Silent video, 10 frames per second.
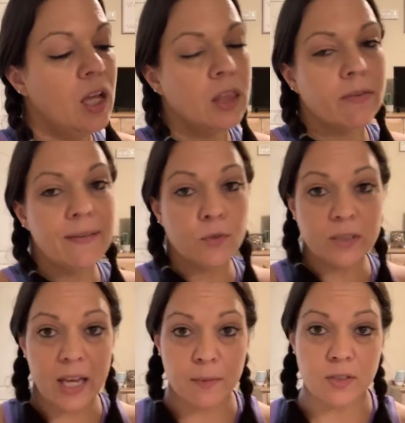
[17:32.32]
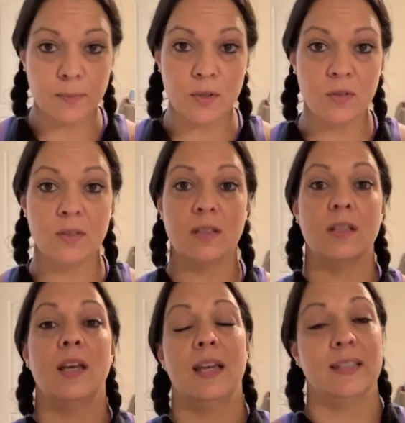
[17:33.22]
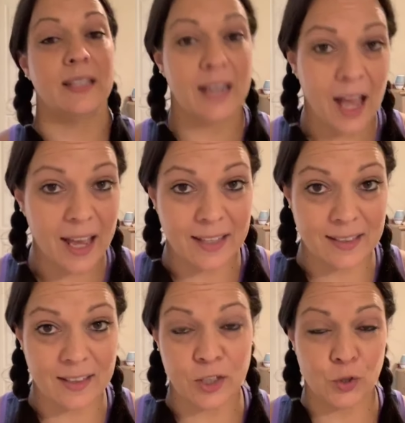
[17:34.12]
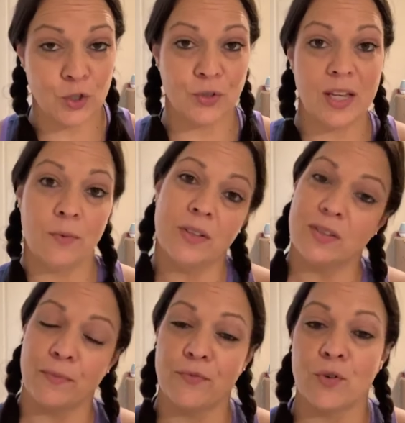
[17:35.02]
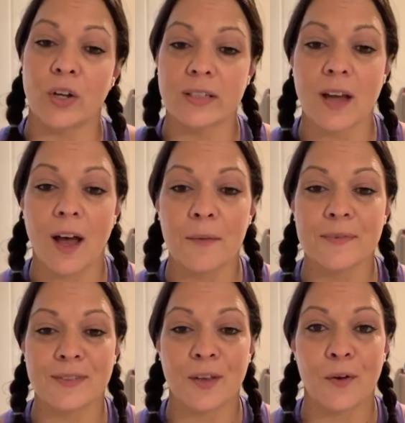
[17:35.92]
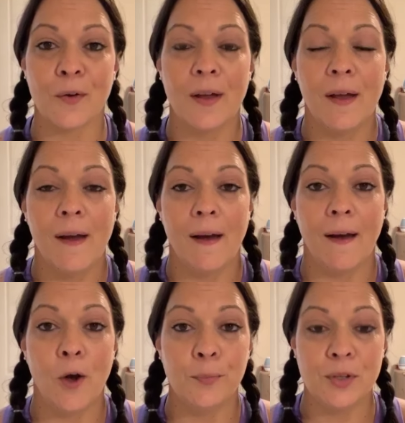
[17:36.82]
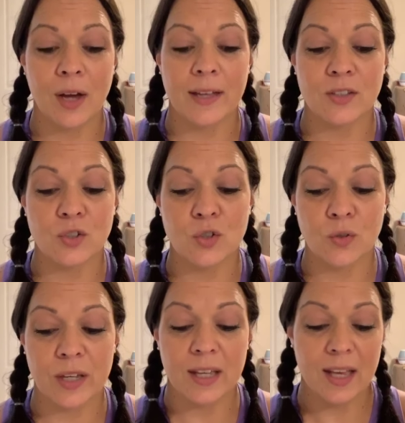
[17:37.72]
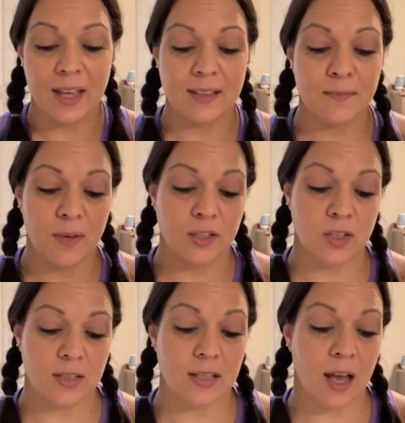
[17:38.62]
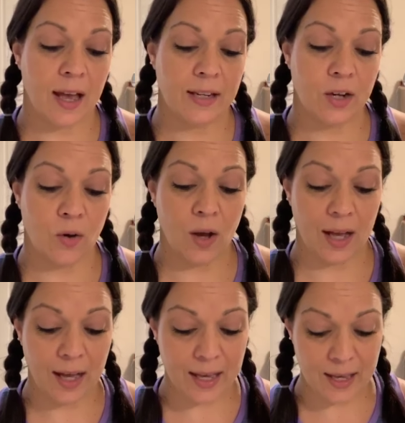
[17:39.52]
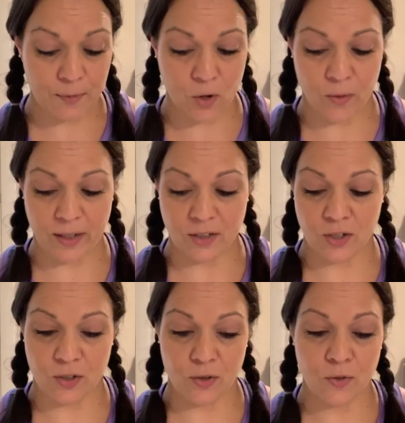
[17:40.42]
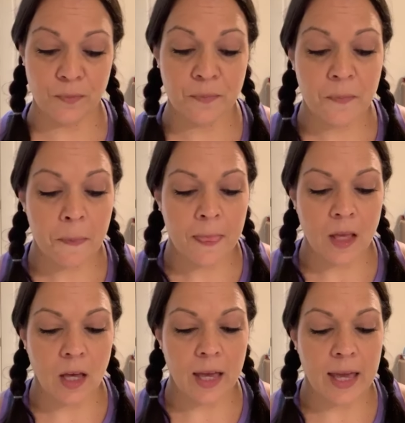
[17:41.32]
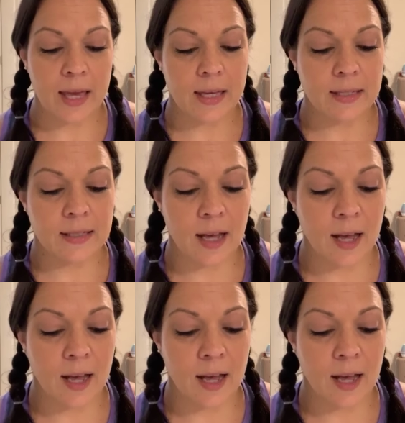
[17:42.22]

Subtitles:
3 full tablespoons is a nice little treat with some fruit on top. So I hope you guys enjoy it as much as I know I am going to. And